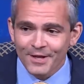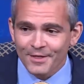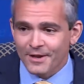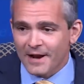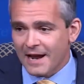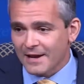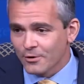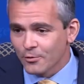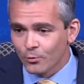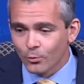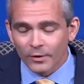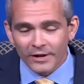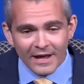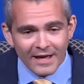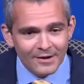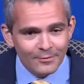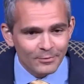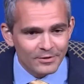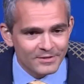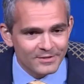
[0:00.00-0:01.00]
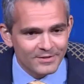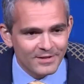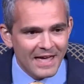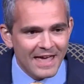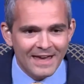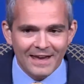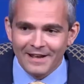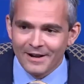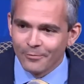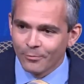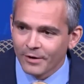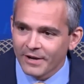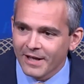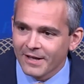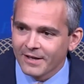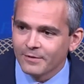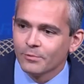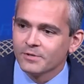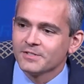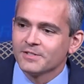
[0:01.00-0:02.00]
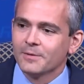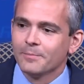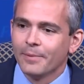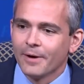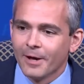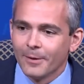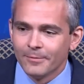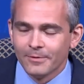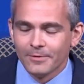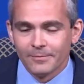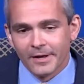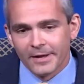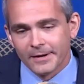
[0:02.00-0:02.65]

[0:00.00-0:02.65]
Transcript: that I knew what end was the head and what end was the butt.